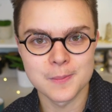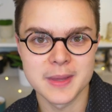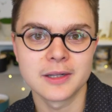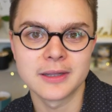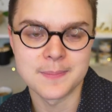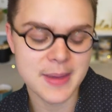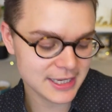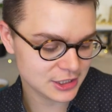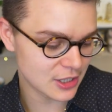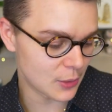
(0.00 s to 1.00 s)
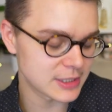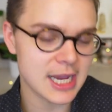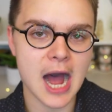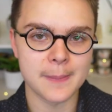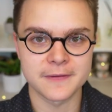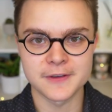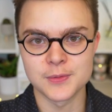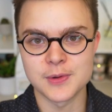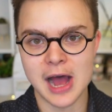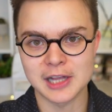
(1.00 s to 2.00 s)
middle and base notes up a
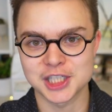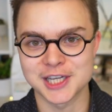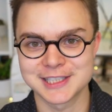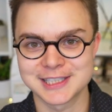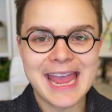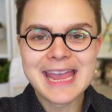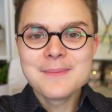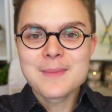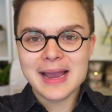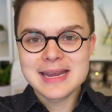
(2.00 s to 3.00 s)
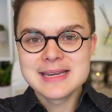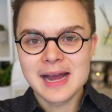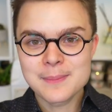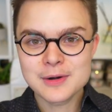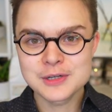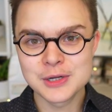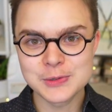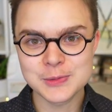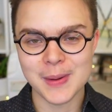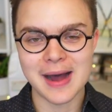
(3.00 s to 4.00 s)
few notches. In my number two
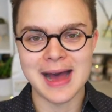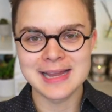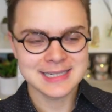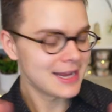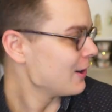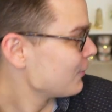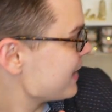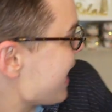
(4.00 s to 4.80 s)
spot, we